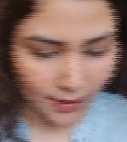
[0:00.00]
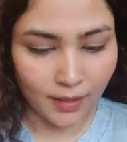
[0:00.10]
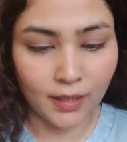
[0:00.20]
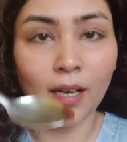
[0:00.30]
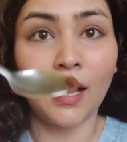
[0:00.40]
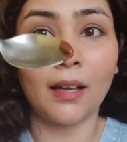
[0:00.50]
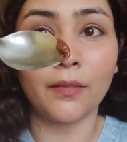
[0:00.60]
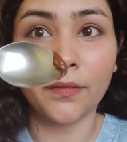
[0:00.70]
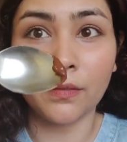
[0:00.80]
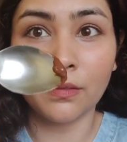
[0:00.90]
Then
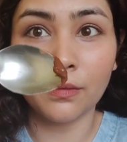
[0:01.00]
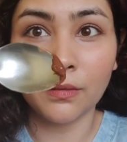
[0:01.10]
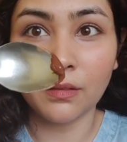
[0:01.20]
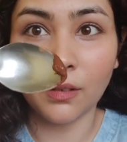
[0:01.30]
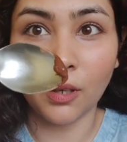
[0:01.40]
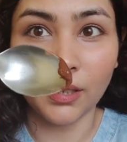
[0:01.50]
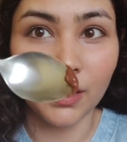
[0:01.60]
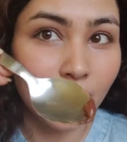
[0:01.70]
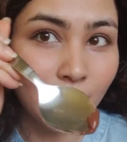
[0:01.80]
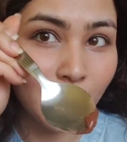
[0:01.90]
I've
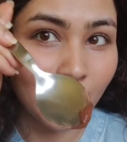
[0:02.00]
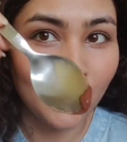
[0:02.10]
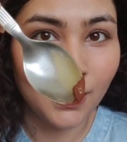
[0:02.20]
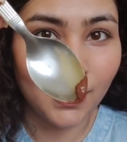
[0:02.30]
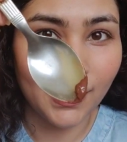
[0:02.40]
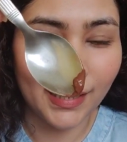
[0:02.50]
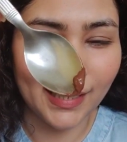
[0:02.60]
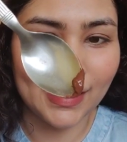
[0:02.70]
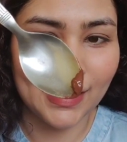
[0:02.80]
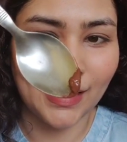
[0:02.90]
got this.
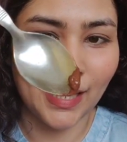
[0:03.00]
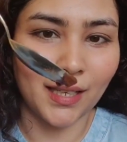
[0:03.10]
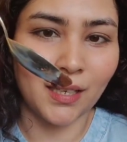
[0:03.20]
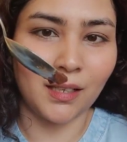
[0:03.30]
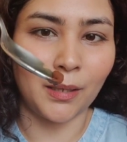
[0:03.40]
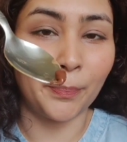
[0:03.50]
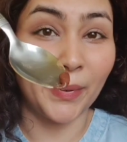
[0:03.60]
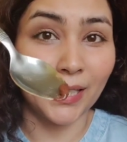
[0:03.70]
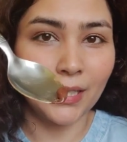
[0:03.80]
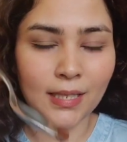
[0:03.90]
It's like a
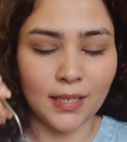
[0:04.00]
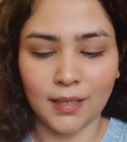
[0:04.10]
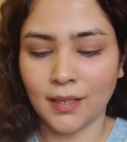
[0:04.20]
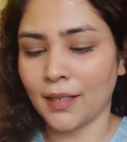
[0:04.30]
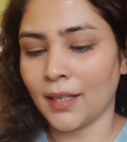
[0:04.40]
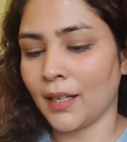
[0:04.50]
paste.